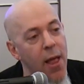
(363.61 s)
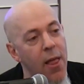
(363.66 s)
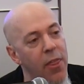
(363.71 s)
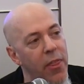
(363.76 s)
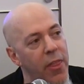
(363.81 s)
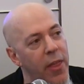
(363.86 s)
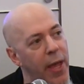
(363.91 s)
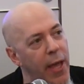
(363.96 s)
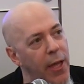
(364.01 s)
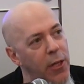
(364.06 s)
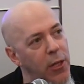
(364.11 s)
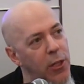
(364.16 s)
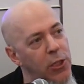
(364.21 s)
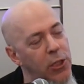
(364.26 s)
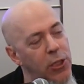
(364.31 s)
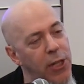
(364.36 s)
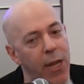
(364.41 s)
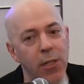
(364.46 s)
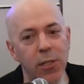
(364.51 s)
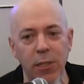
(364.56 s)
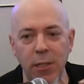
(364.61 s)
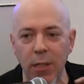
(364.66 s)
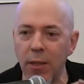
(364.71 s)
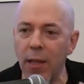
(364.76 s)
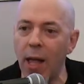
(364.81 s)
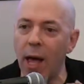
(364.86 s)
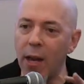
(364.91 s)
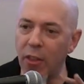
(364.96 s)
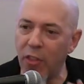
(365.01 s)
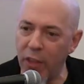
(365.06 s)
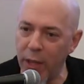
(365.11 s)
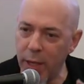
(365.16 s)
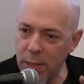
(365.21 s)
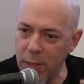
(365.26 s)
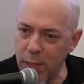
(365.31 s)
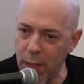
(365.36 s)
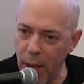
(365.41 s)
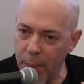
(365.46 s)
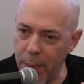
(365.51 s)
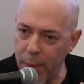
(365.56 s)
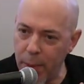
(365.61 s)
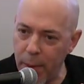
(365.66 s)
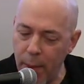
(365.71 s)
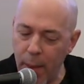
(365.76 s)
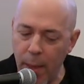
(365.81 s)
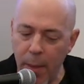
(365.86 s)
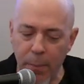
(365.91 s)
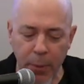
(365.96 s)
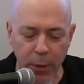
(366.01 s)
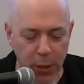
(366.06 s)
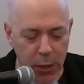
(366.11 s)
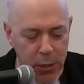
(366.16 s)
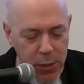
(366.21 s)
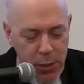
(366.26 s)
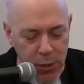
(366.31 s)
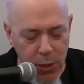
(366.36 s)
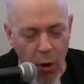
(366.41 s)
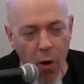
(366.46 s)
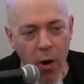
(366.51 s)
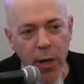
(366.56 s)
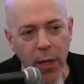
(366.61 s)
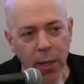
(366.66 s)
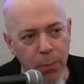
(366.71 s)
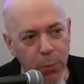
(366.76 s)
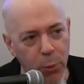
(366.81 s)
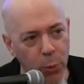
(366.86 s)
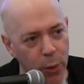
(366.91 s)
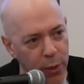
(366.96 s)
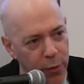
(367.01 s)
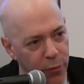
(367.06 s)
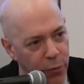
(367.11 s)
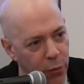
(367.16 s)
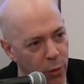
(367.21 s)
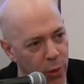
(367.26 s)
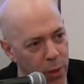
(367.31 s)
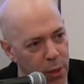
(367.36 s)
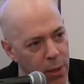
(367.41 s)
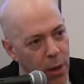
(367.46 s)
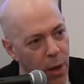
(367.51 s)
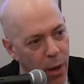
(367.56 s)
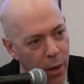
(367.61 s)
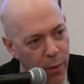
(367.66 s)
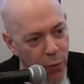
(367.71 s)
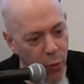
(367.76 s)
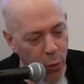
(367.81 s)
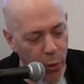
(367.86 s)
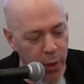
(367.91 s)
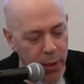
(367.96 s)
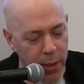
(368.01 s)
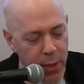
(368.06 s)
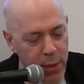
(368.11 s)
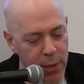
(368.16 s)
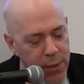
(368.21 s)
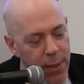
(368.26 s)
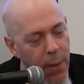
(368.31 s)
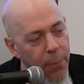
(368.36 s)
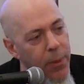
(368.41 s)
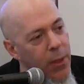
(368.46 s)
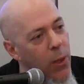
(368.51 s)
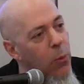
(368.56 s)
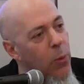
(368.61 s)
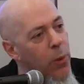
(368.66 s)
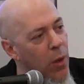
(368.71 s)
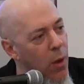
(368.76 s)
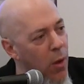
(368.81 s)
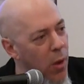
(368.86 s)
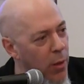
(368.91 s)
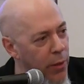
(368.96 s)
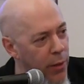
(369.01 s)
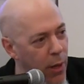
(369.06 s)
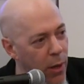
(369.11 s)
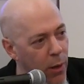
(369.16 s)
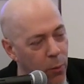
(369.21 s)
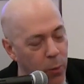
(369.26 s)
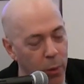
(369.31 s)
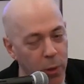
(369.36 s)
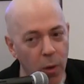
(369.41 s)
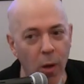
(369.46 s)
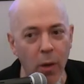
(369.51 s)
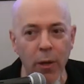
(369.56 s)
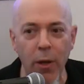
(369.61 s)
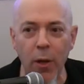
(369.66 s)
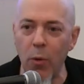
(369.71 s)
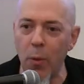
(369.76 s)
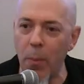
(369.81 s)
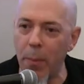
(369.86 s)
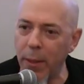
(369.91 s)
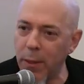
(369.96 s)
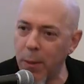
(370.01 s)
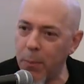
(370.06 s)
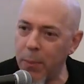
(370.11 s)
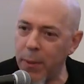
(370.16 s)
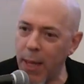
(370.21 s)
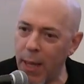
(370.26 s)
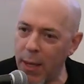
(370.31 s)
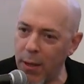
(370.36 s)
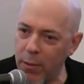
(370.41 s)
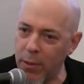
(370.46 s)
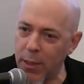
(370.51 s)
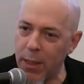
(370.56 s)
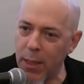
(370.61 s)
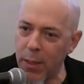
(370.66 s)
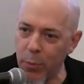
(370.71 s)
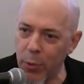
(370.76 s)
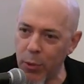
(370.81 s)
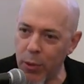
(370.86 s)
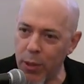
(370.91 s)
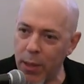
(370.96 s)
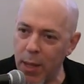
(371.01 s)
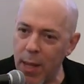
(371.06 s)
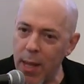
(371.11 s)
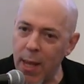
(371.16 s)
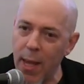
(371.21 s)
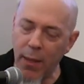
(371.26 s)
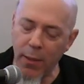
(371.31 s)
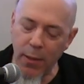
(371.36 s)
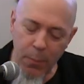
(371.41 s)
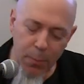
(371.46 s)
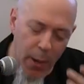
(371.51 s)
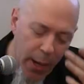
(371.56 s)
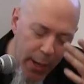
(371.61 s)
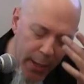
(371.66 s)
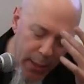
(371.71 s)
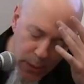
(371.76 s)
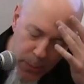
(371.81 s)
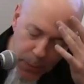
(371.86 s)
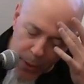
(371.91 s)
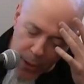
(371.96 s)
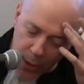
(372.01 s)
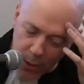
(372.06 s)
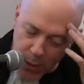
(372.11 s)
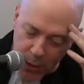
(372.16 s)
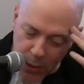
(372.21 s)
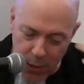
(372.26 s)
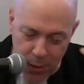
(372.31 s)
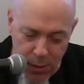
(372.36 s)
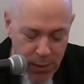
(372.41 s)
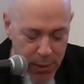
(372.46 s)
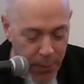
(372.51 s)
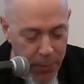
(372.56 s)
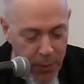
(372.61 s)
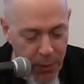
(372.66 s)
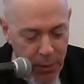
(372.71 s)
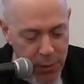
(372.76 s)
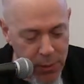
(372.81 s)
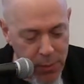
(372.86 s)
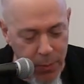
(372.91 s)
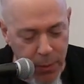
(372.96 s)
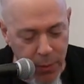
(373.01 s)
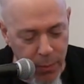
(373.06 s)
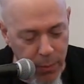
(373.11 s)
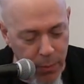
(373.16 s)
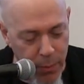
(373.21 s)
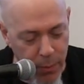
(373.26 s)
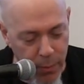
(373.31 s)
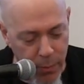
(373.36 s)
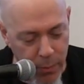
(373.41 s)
that changes a lot of things up, but the starting point for it for it is something that we all know. We all know about the piano keyboard. And in my experience, this is something that's been